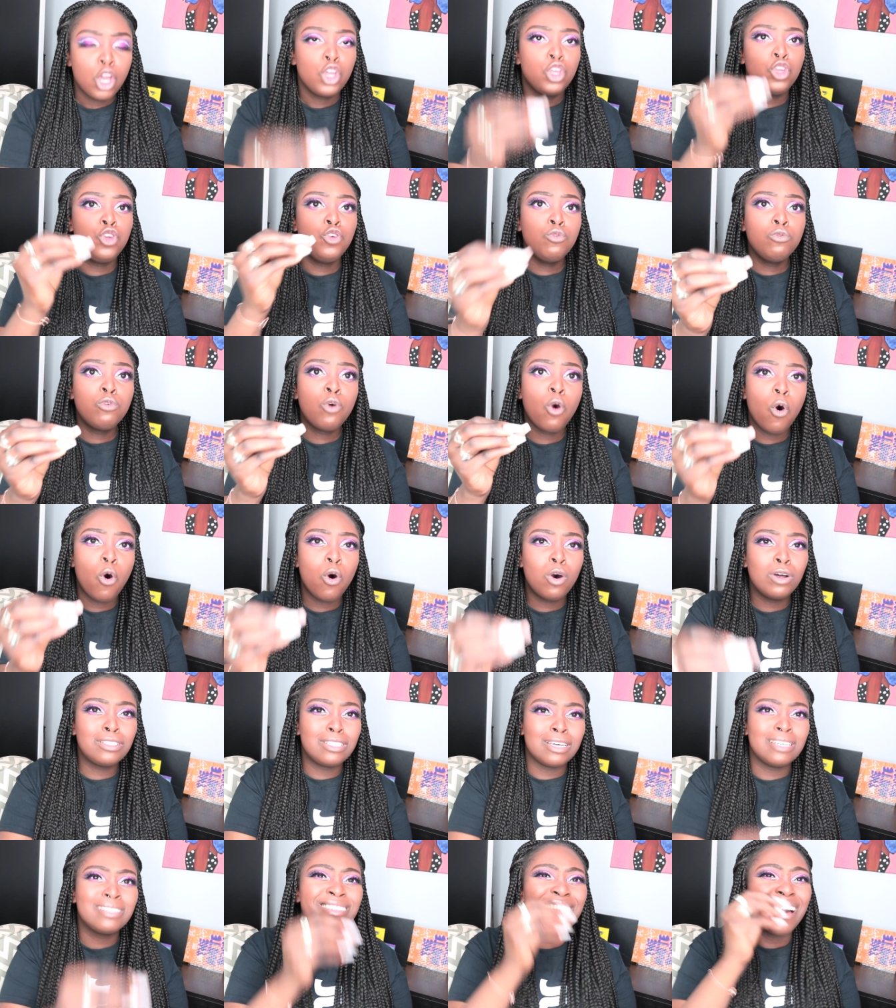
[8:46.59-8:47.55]
You
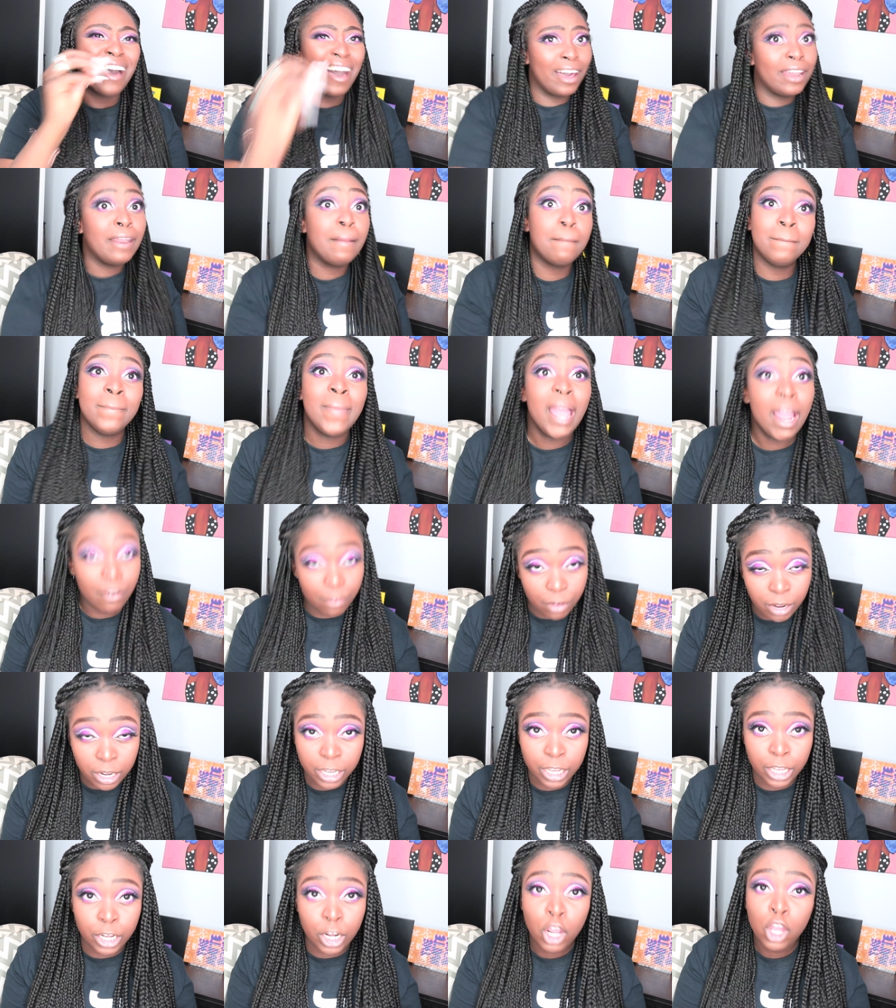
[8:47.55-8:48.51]
called us
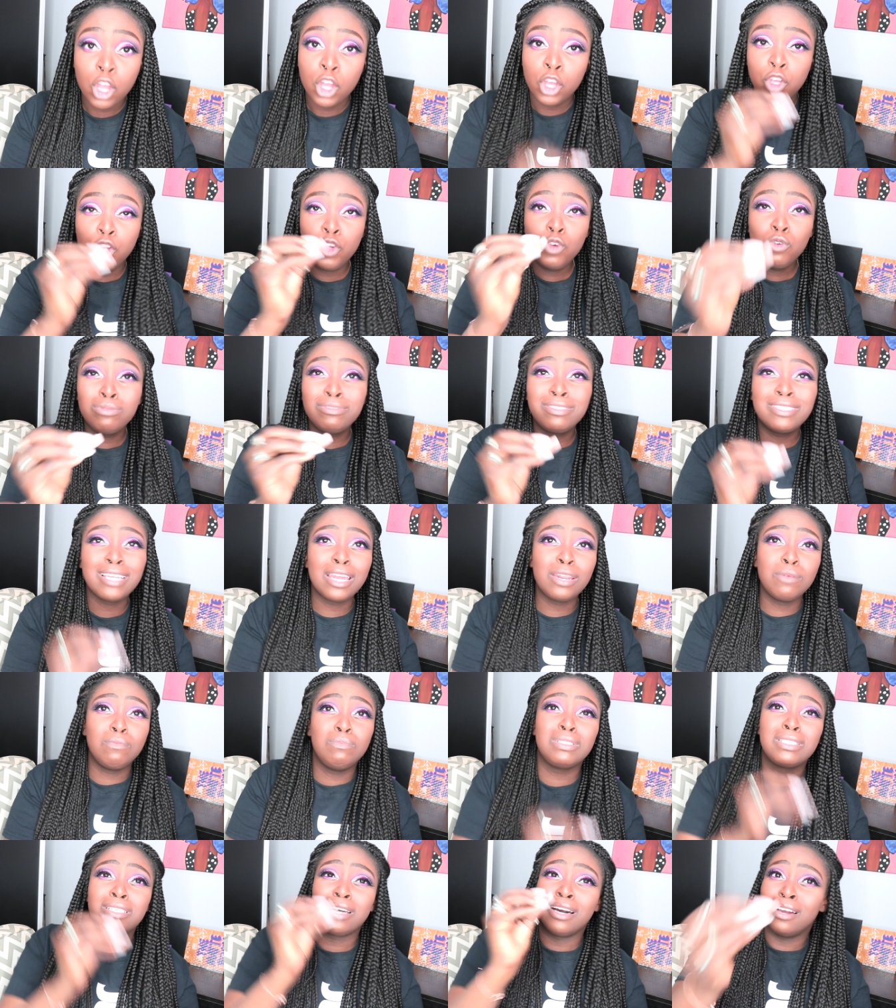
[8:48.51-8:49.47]
un-American. You said it
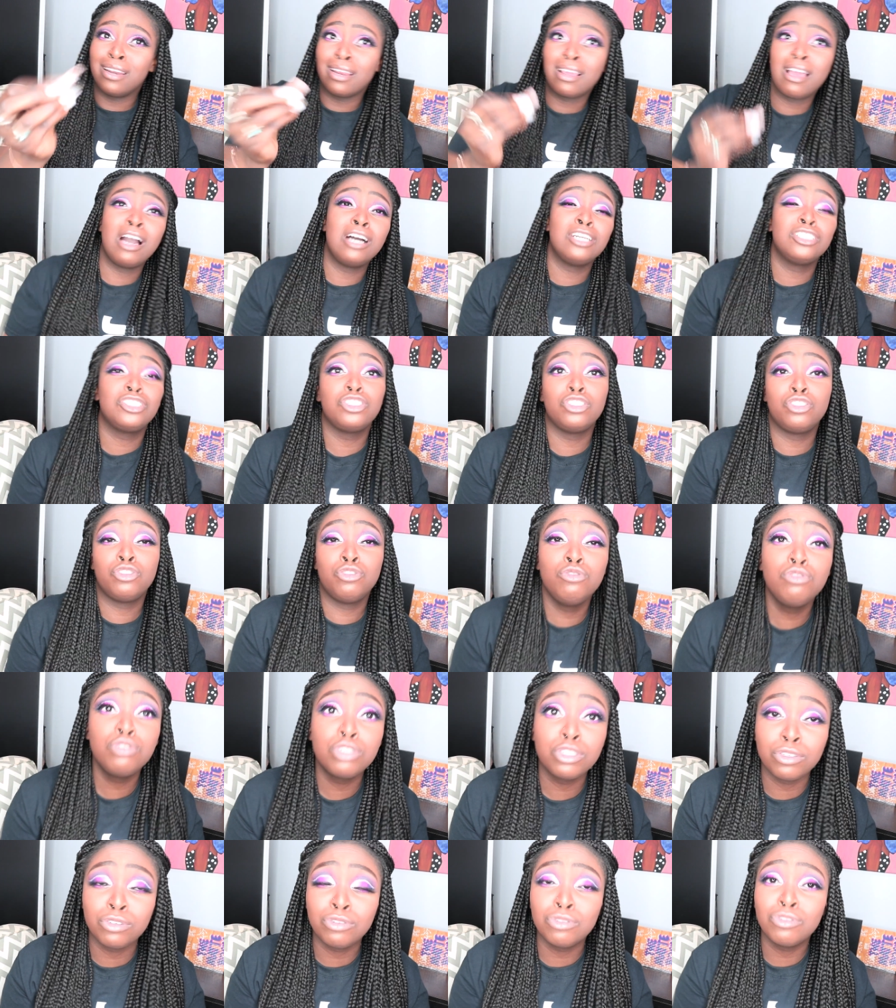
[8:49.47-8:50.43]
was
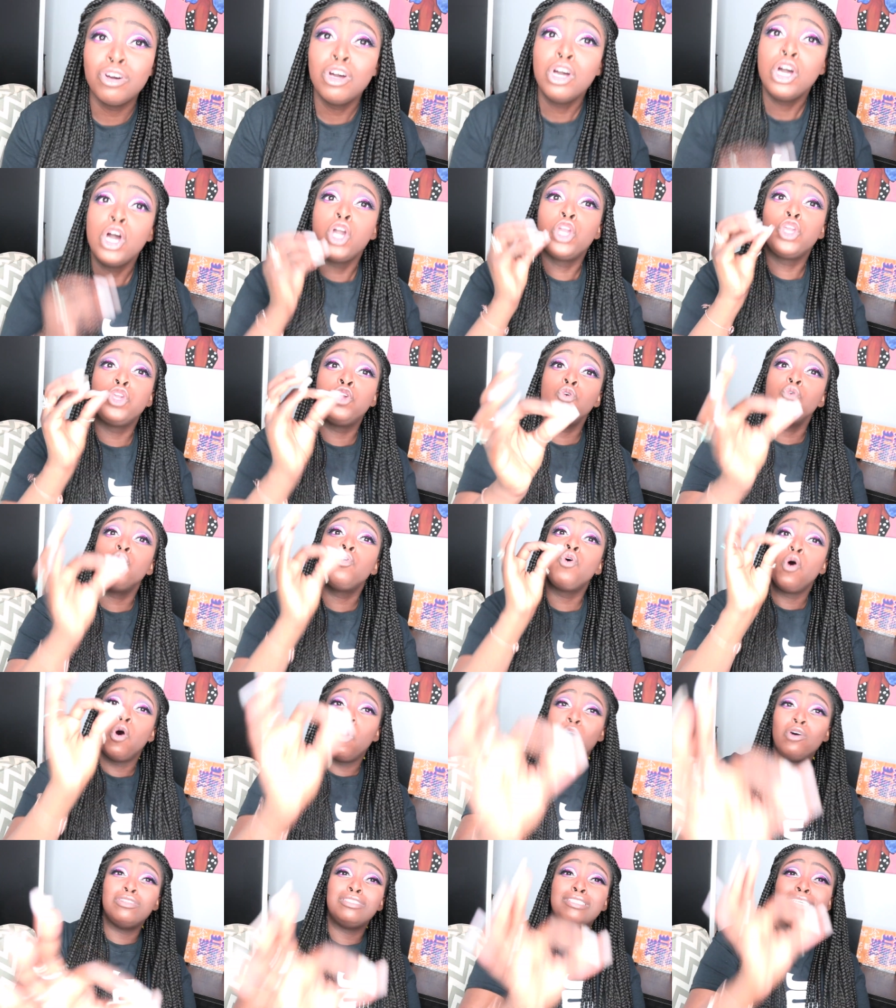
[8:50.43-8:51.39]
unconstitutional. You
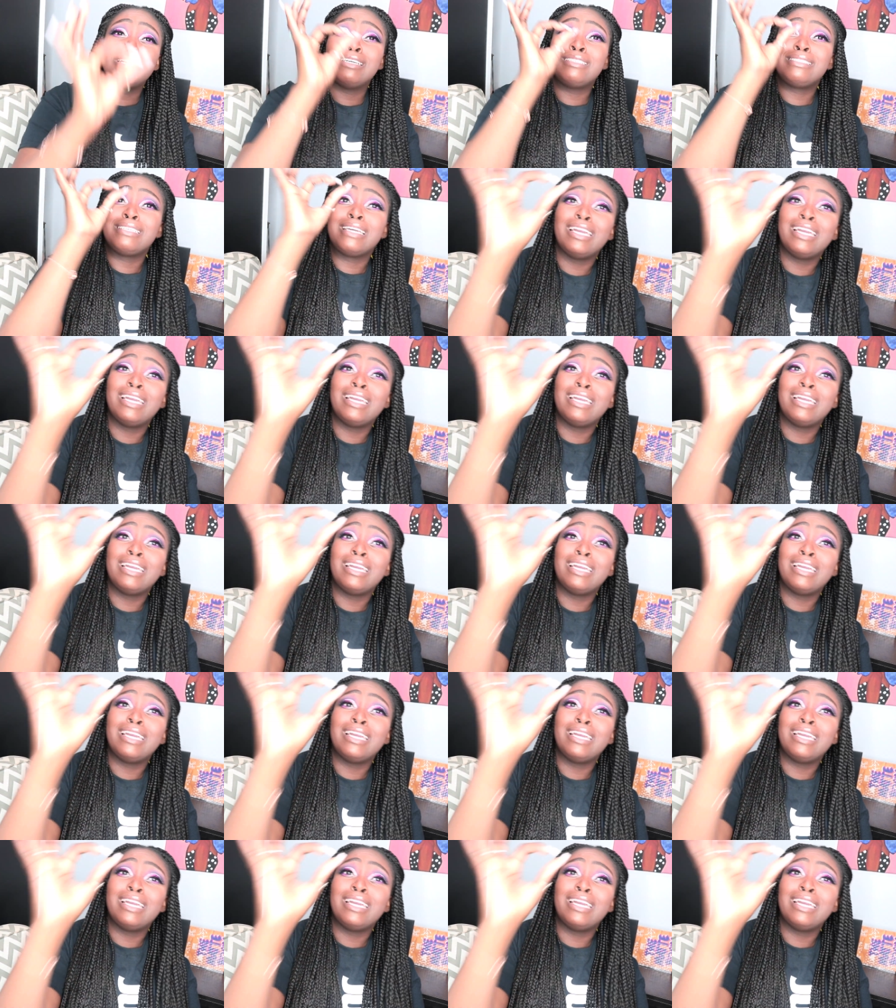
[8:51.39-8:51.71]
called us